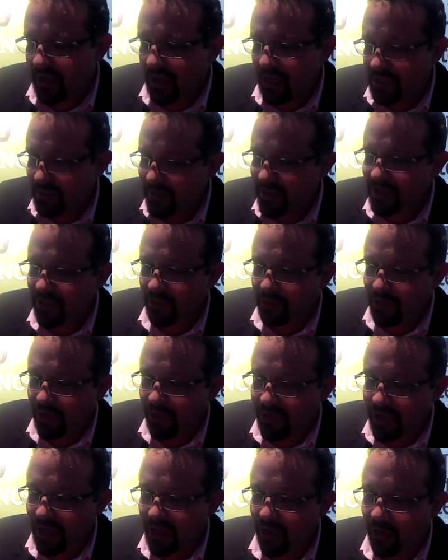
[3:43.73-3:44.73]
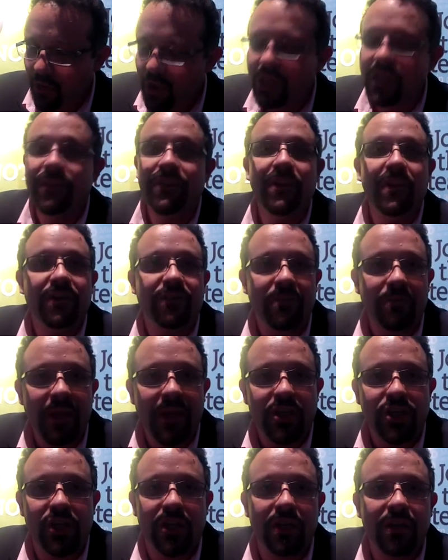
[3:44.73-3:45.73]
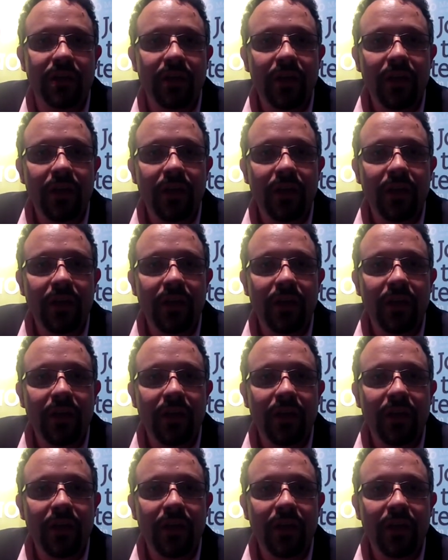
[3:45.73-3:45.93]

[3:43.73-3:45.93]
It's basically a way to get all of your information